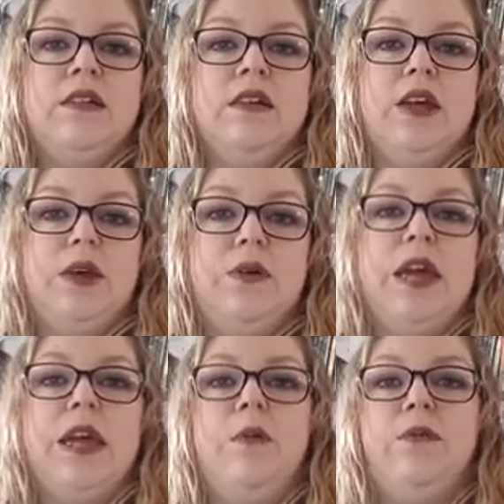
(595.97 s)

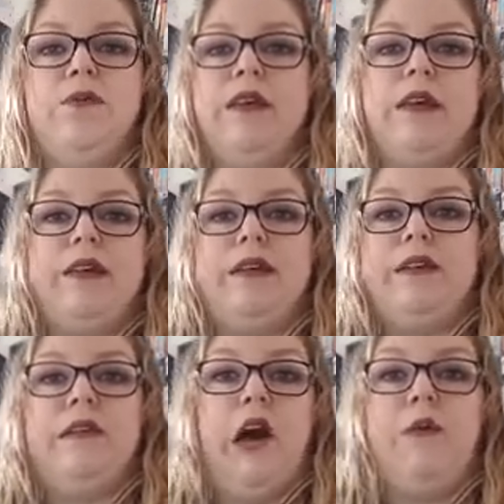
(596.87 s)

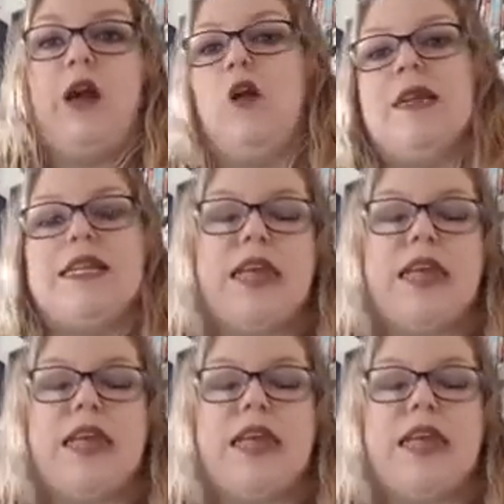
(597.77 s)
I'll be home at